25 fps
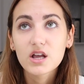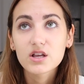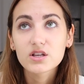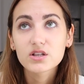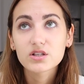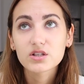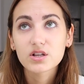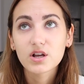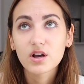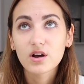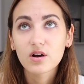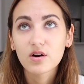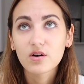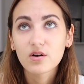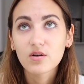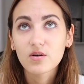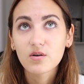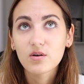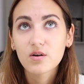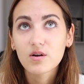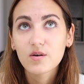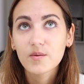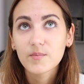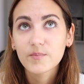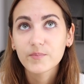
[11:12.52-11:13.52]

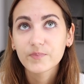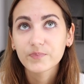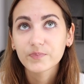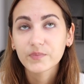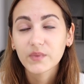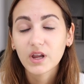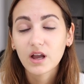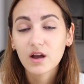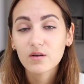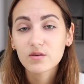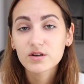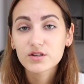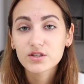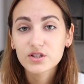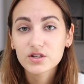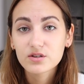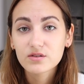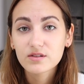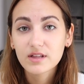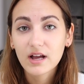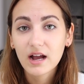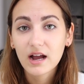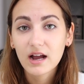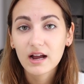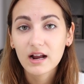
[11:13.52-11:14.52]
So I would
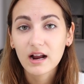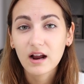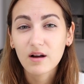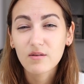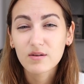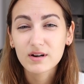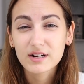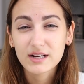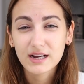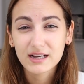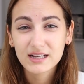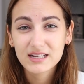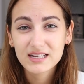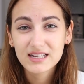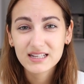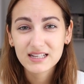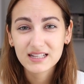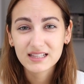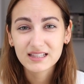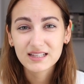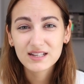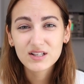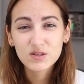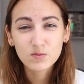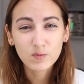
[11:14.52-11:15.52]
do that. I would
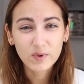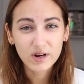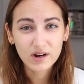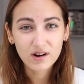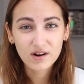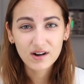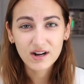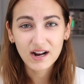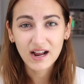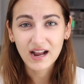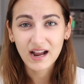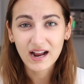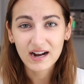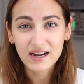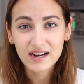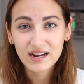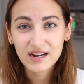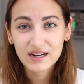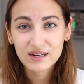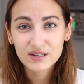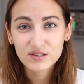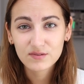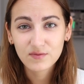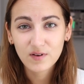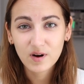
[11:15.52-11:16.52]
get these weird
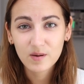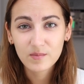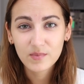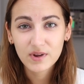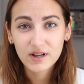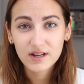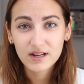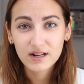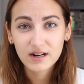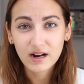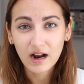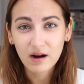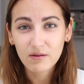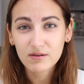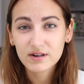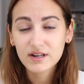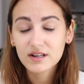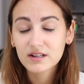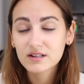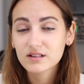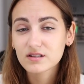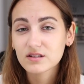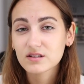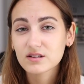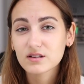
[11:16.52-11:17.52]
headaches from it. I would
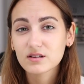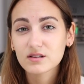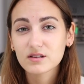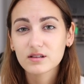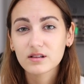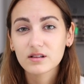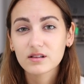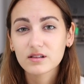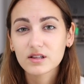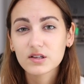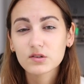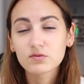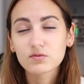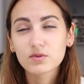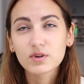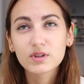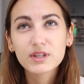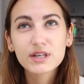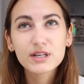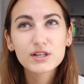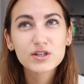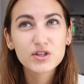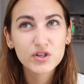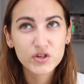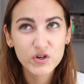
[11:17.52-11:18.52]
get these
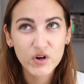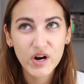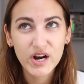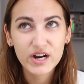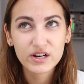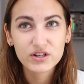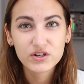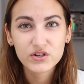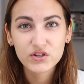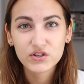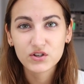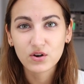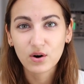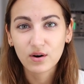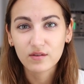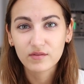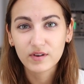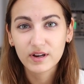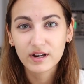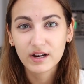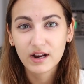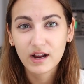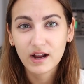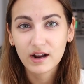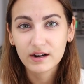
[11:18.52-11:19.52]
really strange
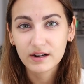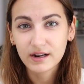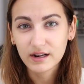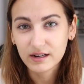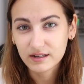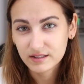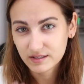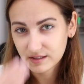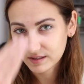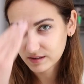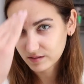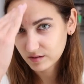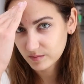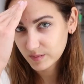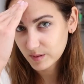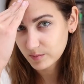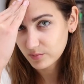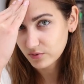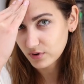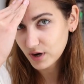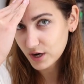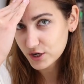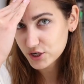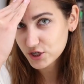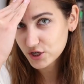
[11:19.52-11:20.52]
starving headaches. Like it would be
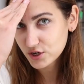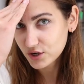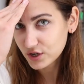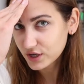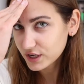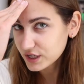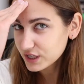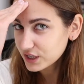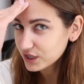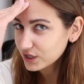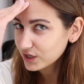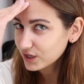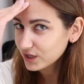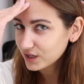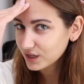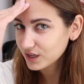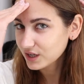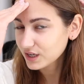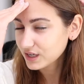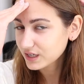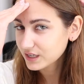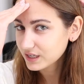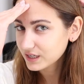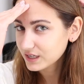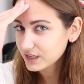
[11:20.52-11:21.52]
pressure here
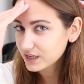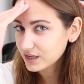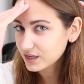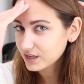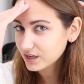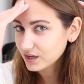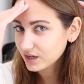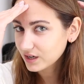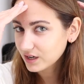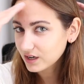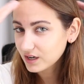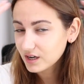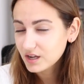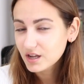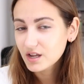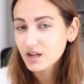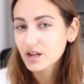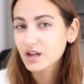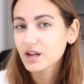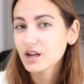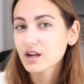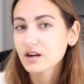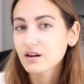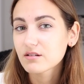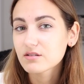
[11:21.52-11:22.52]
and here,
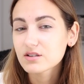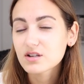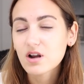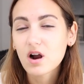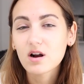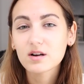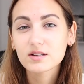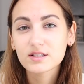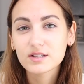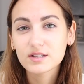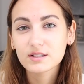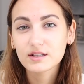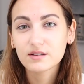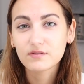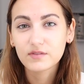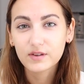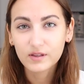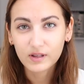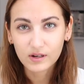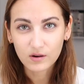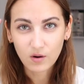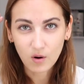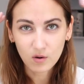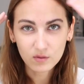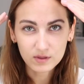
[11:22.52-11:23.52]
and I was constantly
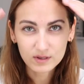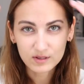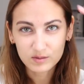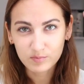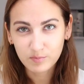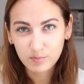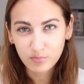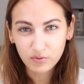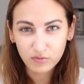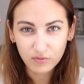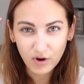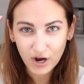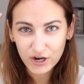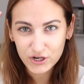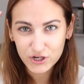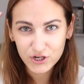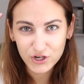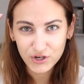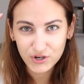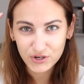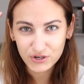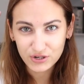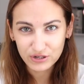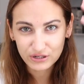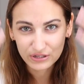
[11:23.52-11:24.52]
feeling all these
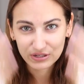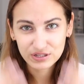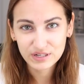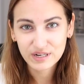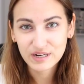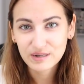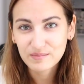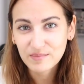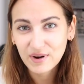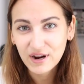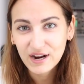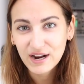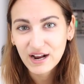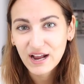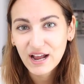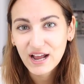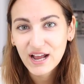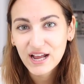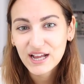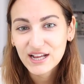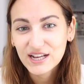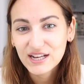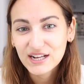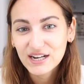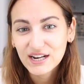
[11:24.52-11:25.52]
pressures in my
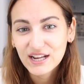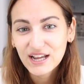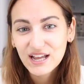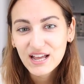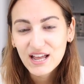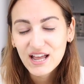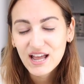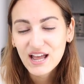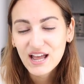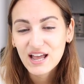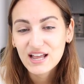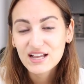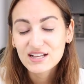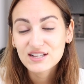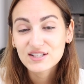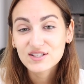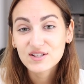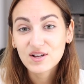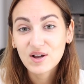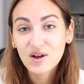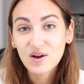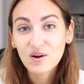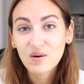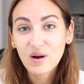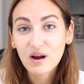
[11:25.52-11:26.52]
head.
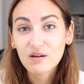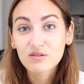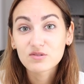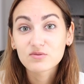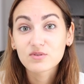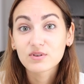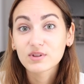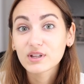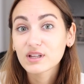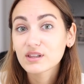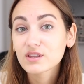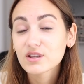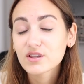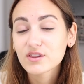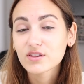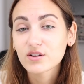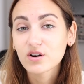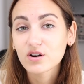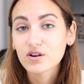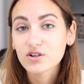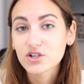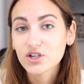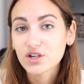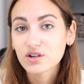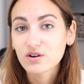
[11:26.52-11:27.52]
So I was really
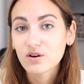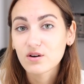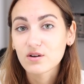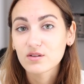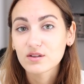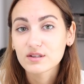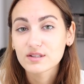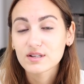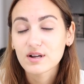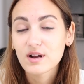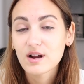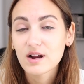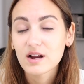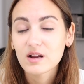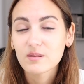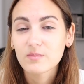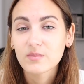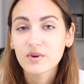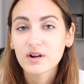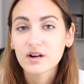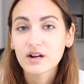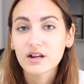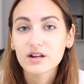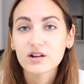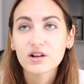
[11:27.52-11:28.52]
lethargic all the time,
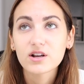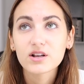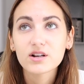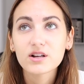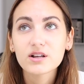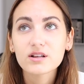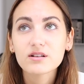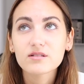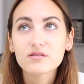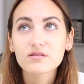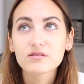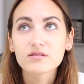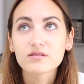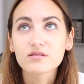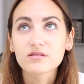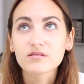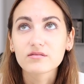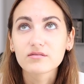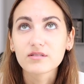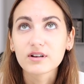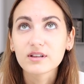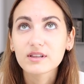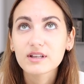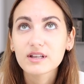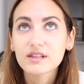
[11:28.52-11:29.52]
and I couldn't
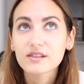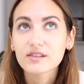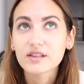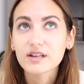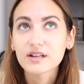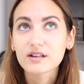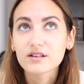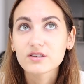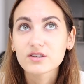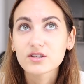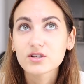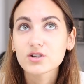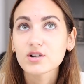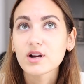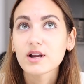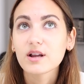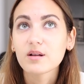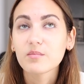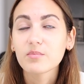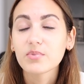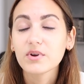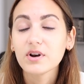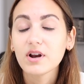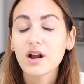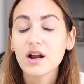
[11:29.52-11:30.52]
really think
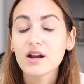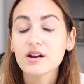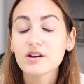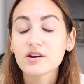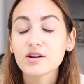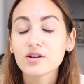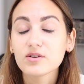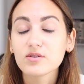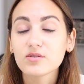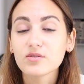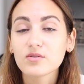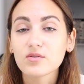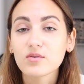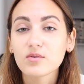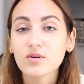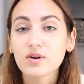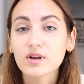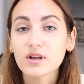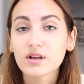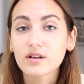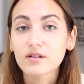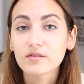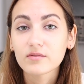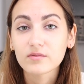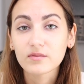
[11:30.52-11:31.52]
straight. But I knew
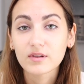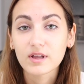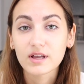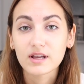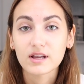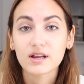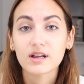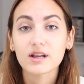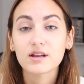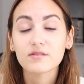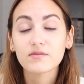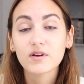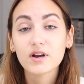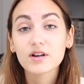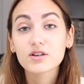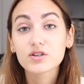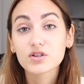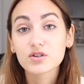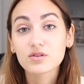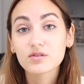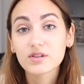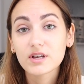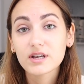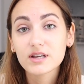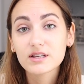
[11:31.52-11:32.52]
if I
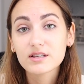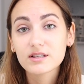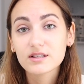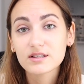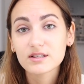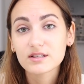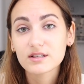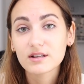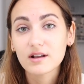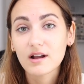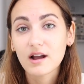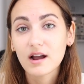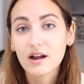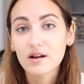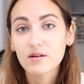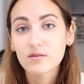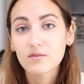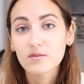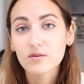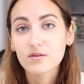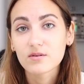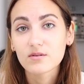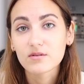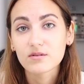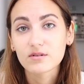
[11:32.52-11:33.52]
do this, I
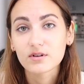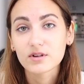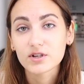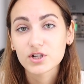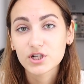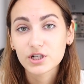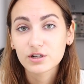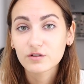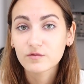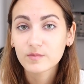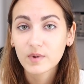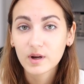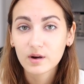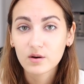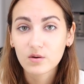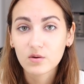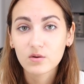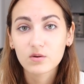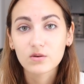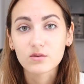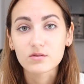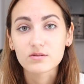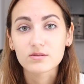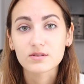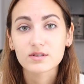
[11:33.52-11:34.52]
will achieve my
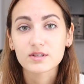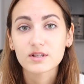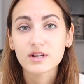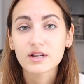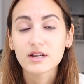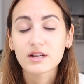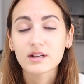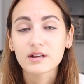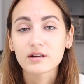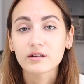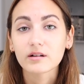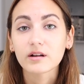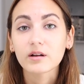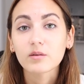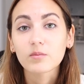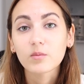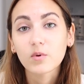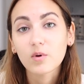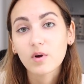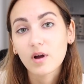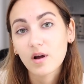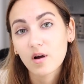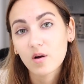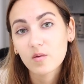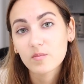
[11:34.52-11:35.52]
goals and it
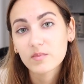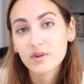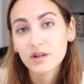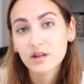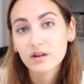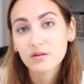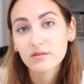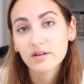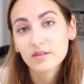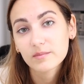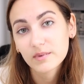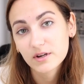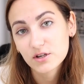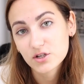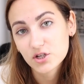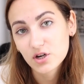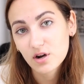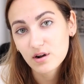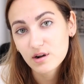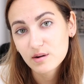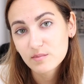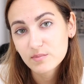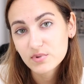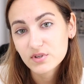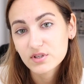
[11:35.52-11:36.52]
will help me with my
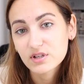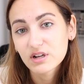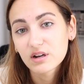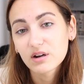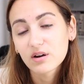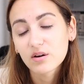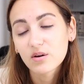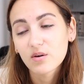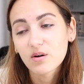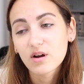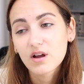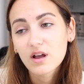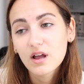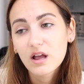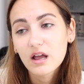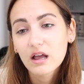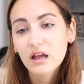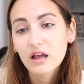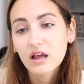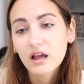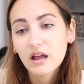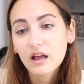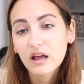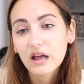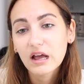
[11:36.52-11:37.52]
job. So
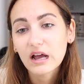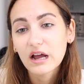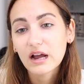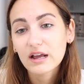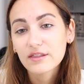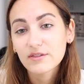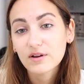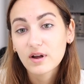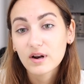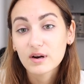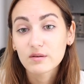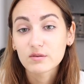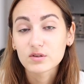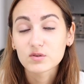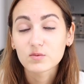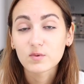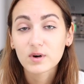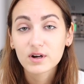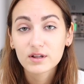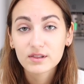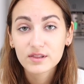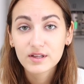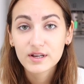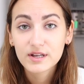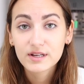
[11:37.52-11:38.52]
I thought it was
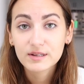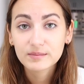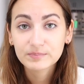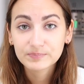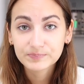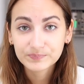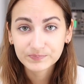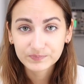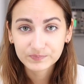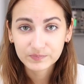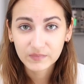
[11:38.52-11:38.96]
worth it.